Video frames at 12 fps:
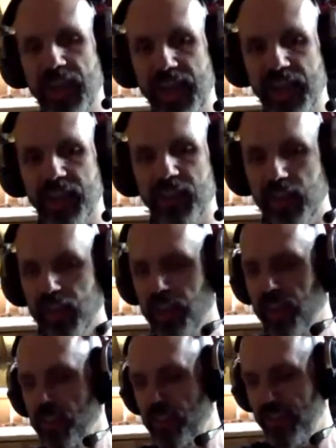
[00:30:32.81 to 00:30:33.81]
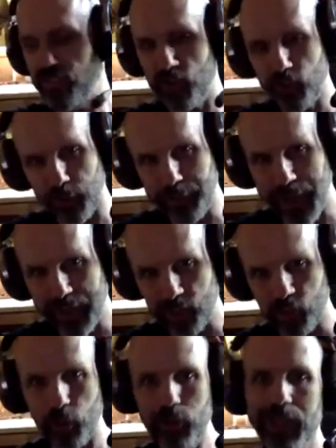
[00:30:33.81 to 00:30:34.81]
and this is your
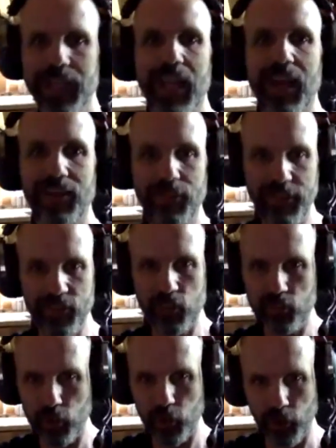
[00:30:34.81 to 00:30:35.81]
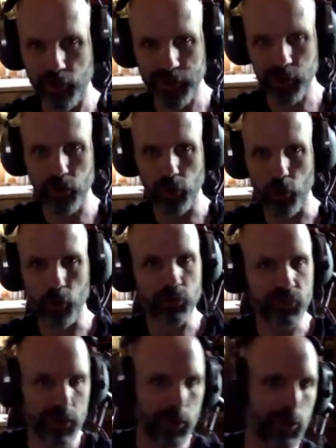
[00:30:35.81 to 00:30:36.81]
backstory, and this is your current goal.
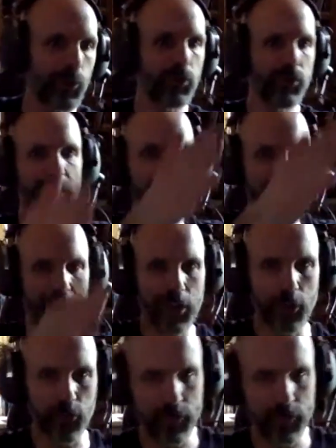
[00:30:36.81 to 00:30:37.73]
So there you go.